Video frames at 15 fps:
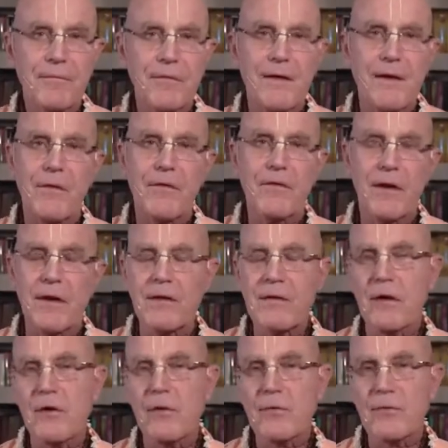And then
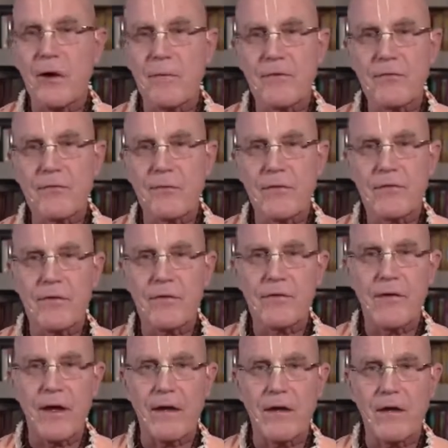Sanatana Goswami stresses
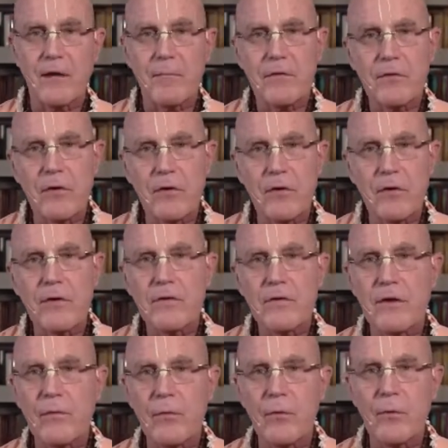that in the
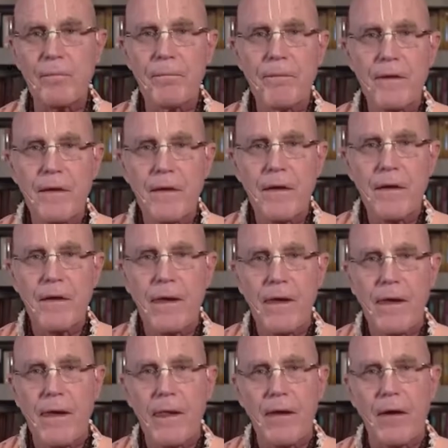maternity room
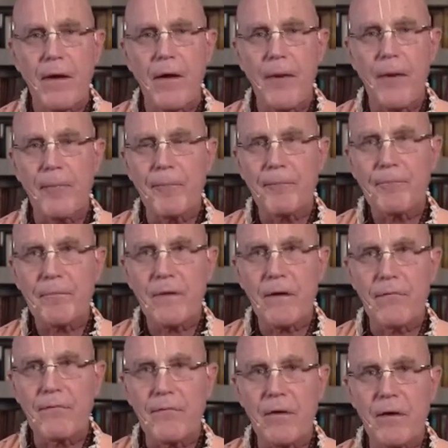
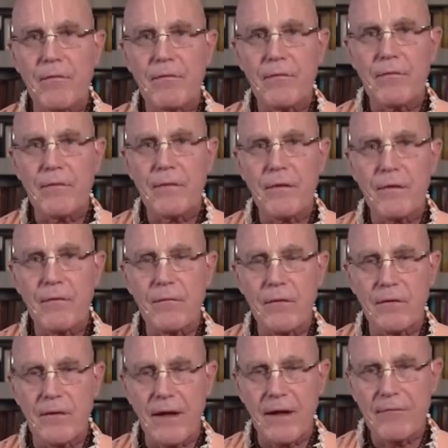of
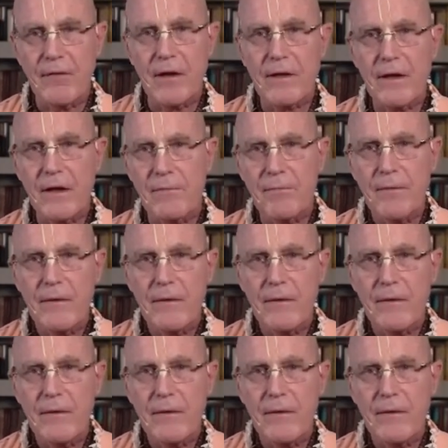Devaki,